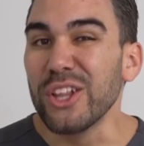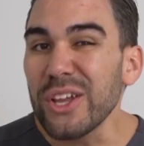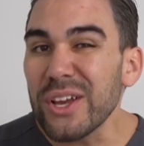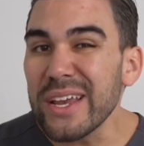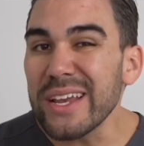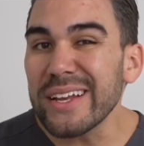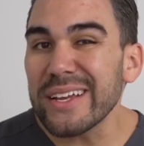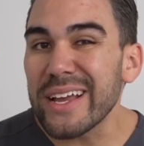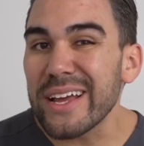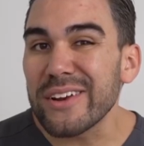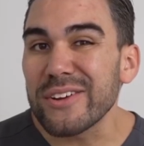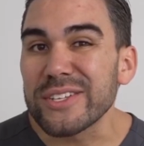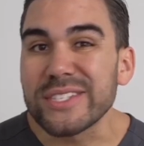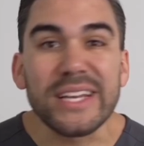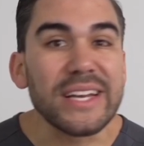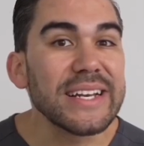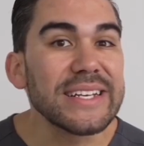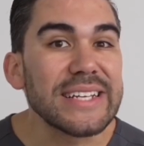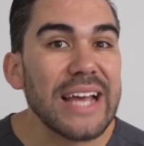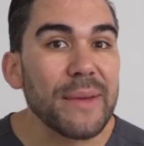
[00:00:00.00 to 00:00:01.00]
Looking to cut your
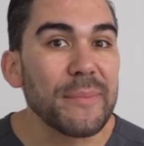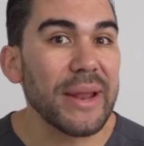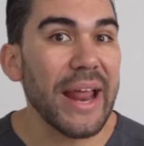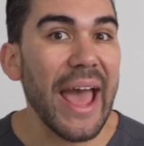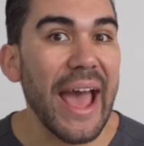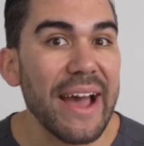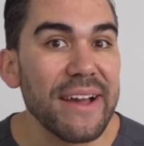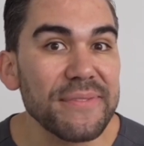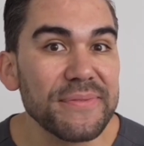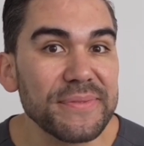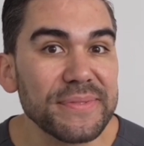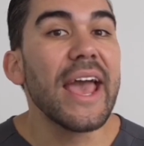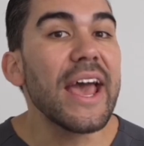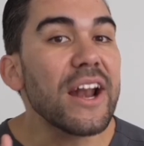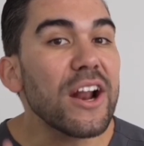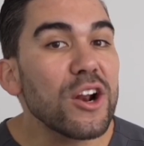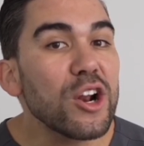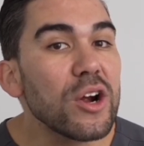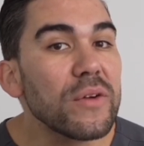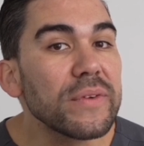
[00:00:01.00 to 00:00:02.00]
study time in half?
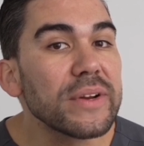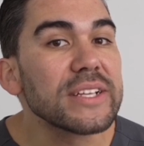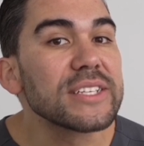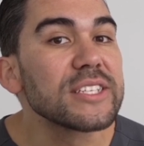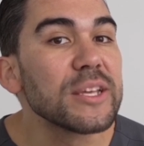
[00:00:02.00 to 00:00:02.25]
Head on over